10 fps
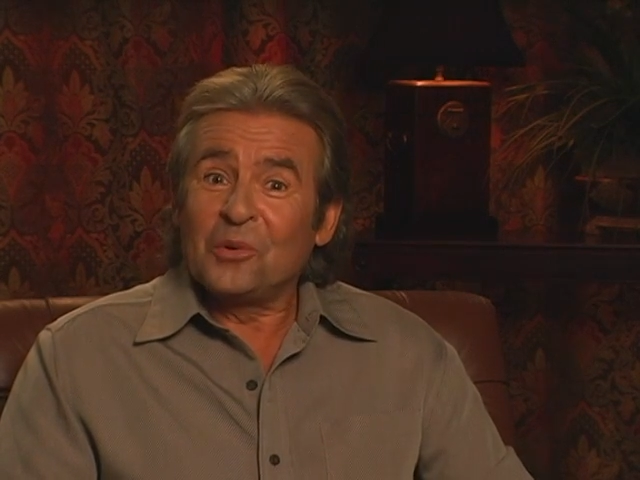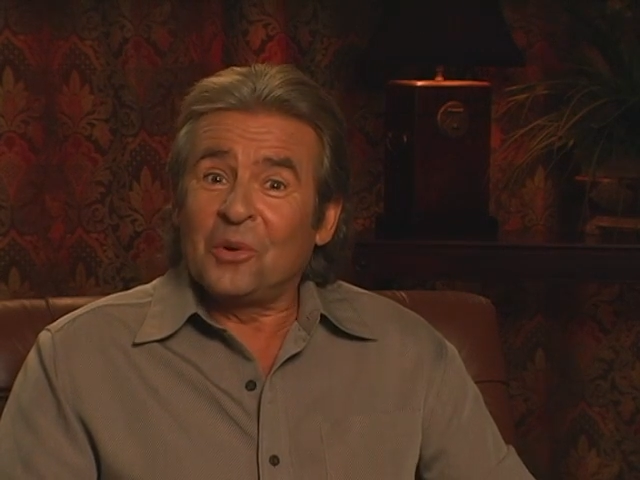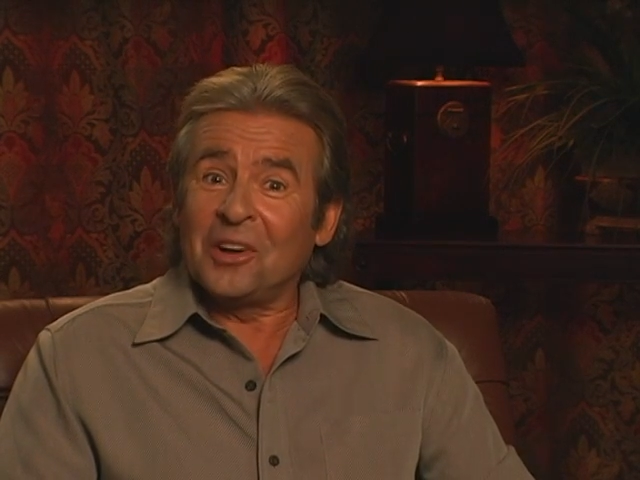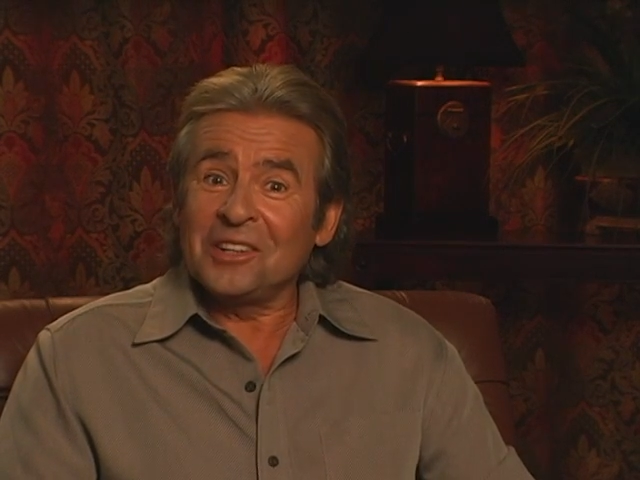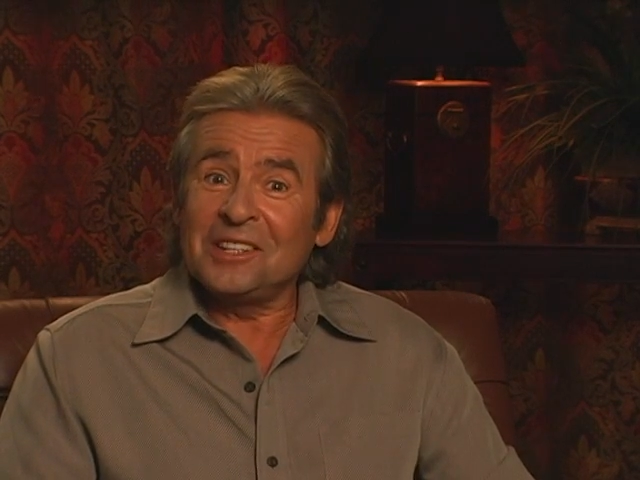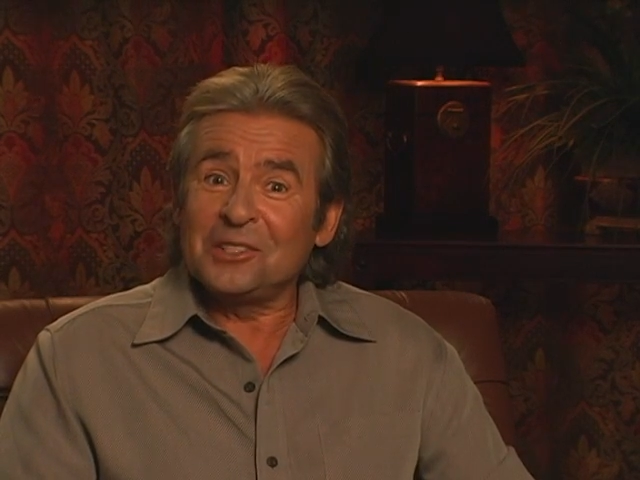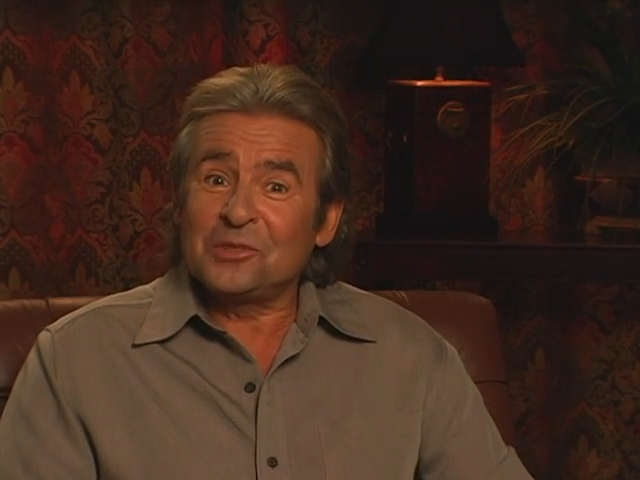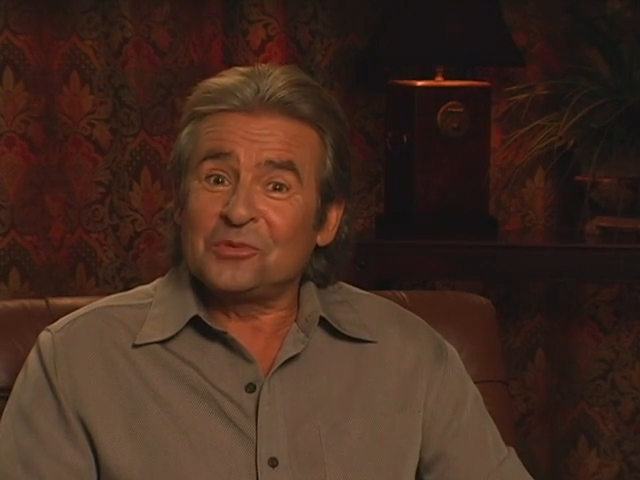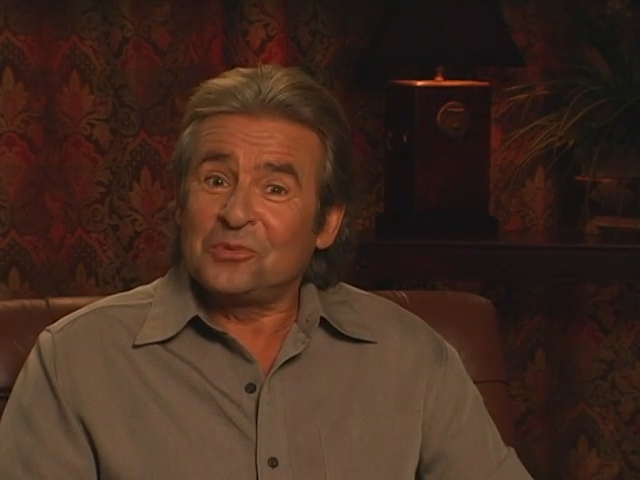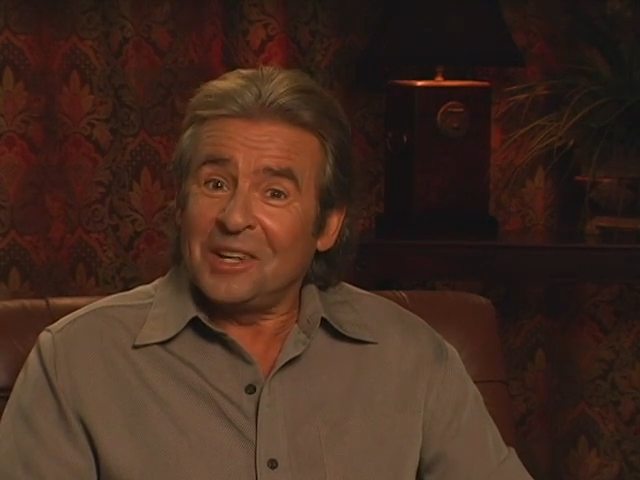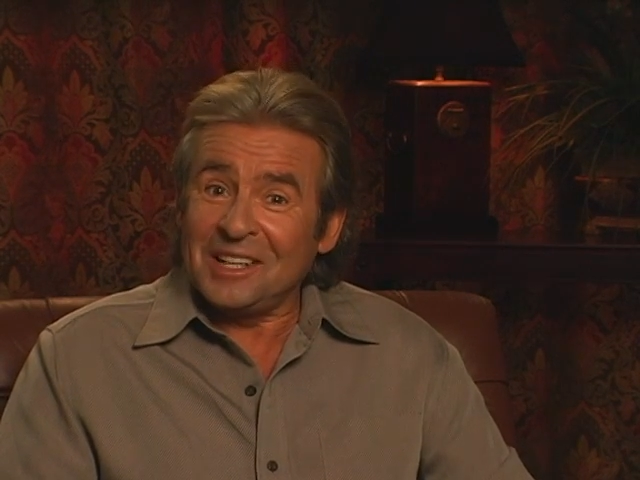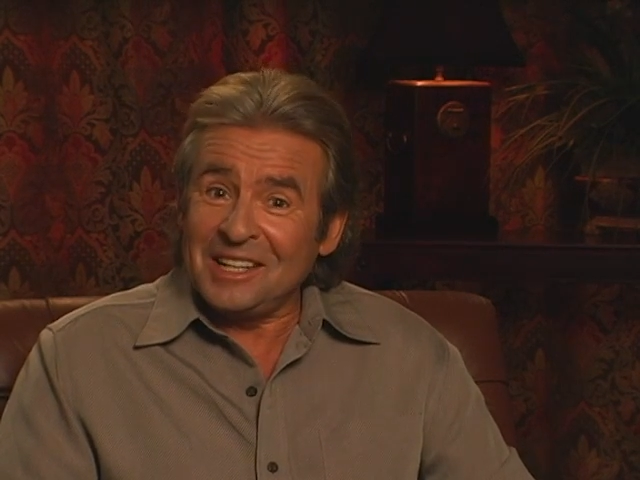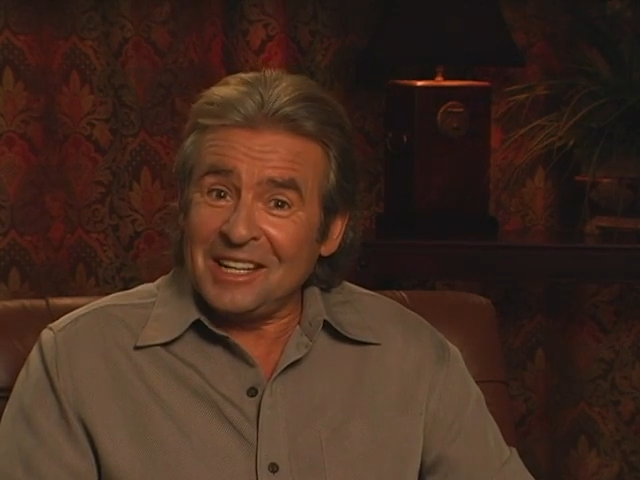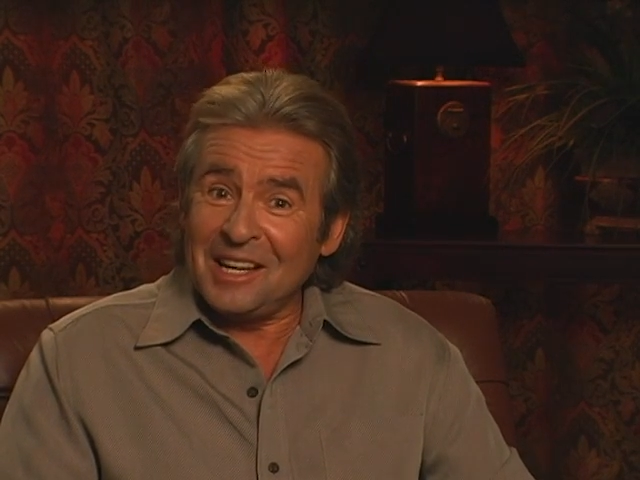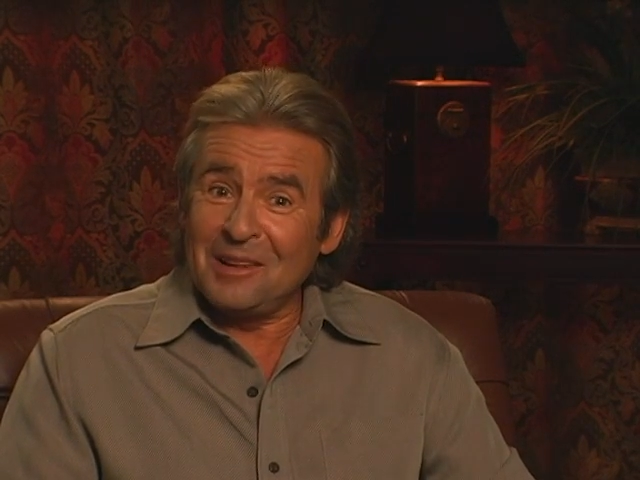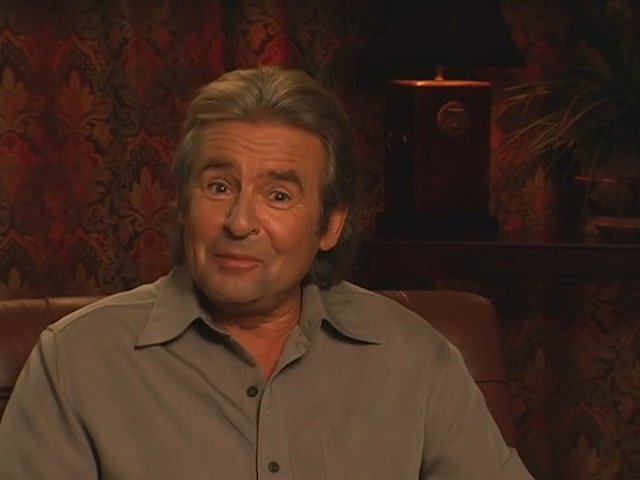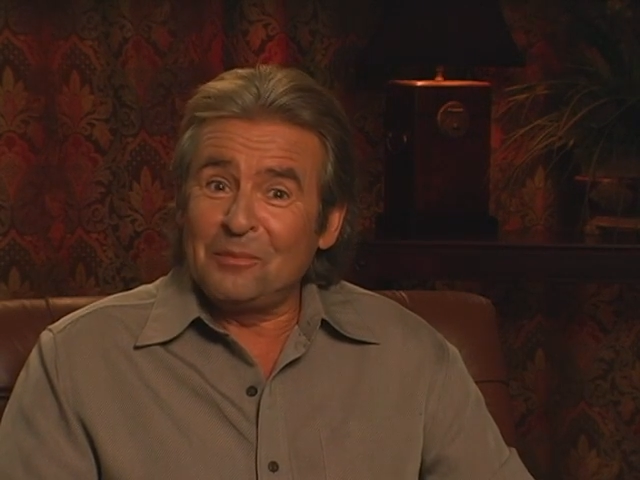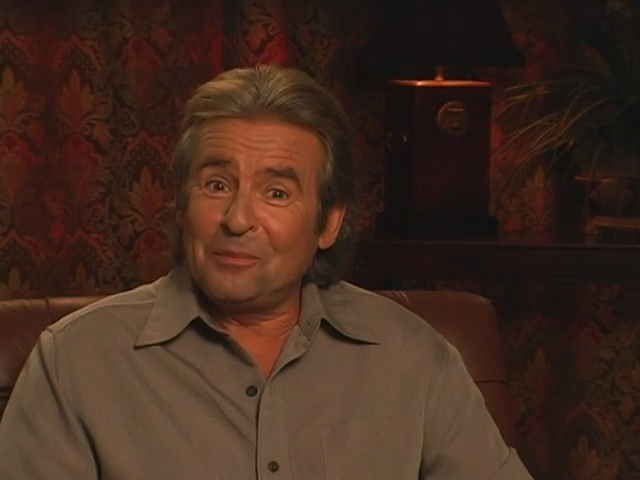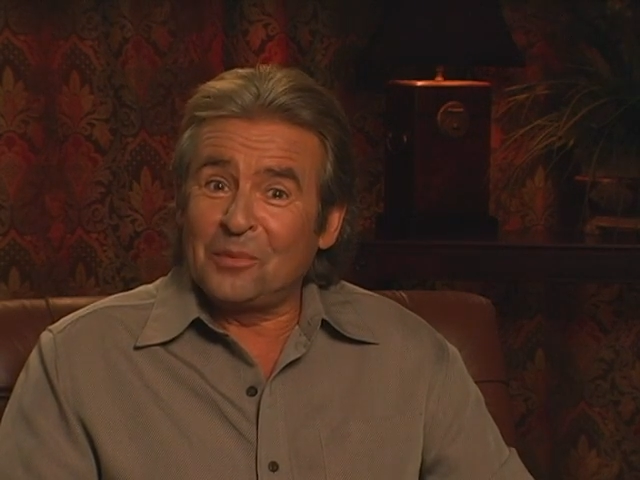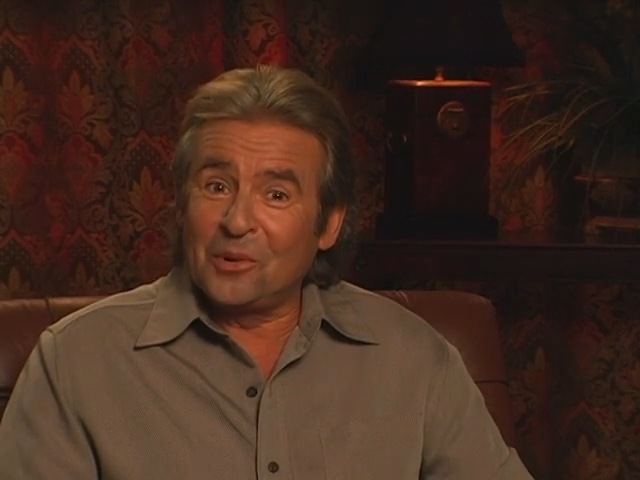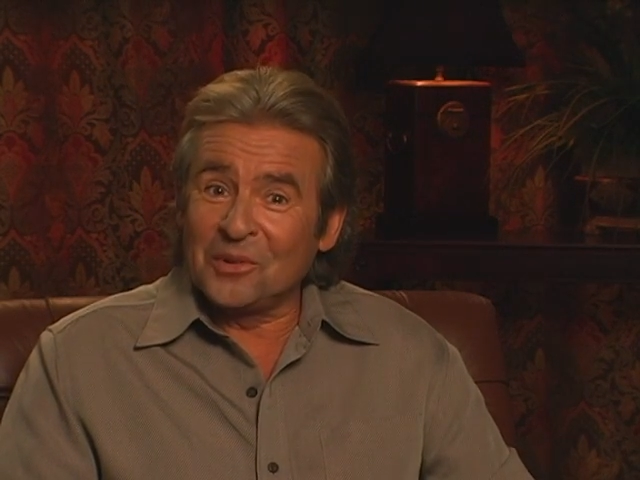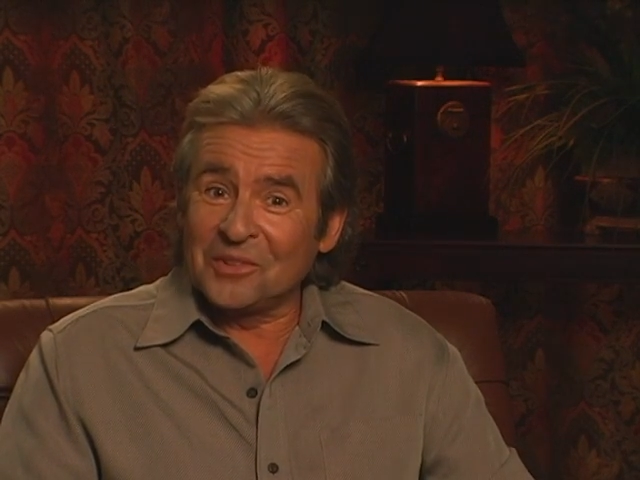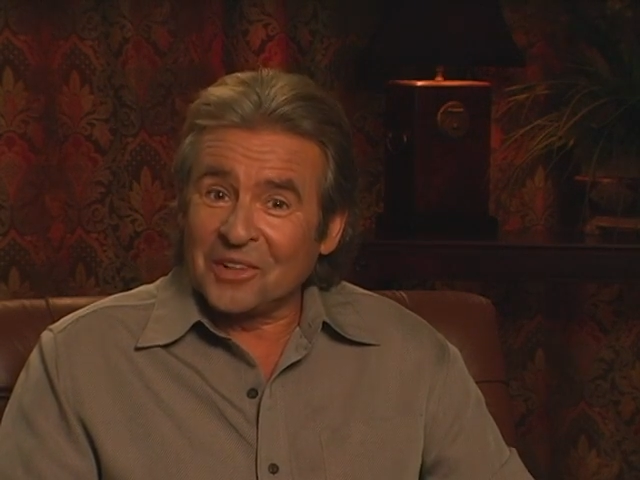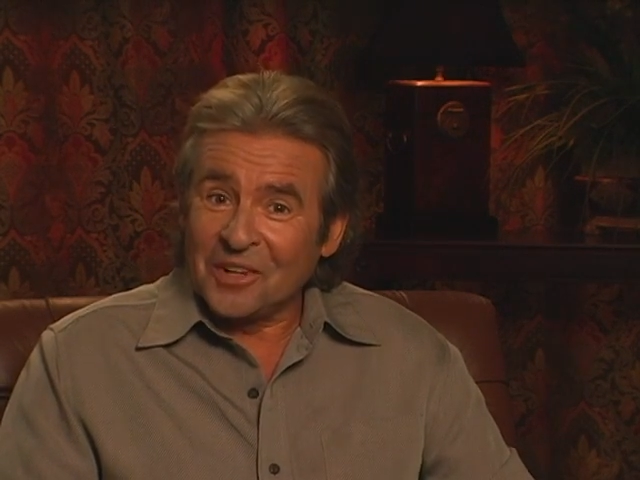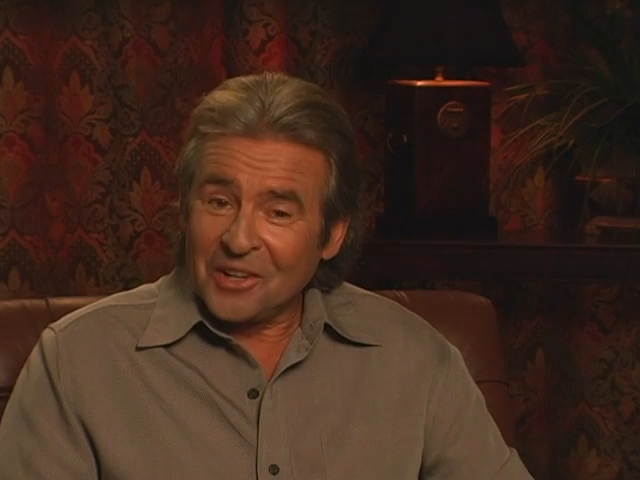what is really important